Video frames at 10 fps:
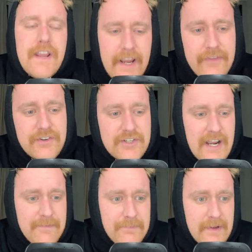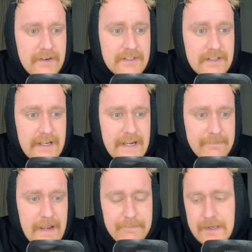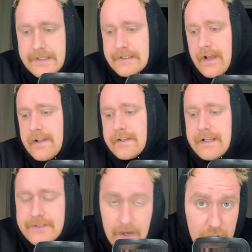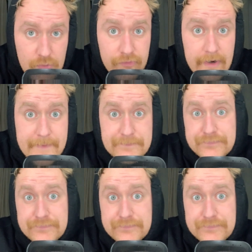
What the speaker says: in the Champions League, mate. But it's done. It's over.